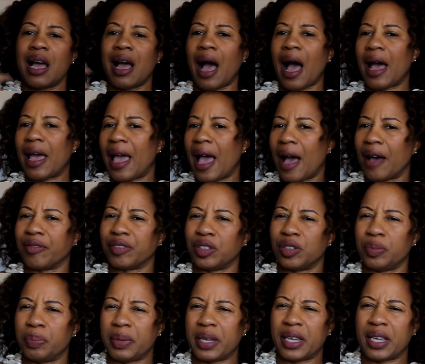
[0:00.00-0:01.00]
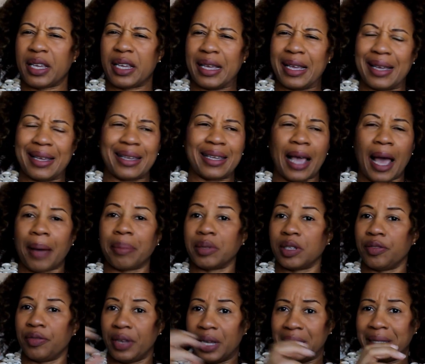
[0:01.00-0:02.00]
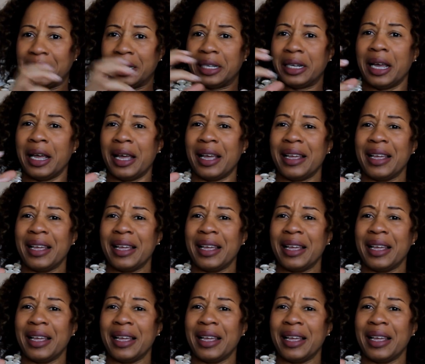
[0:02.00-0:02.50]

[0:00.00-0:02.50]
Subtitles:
I have to be captivated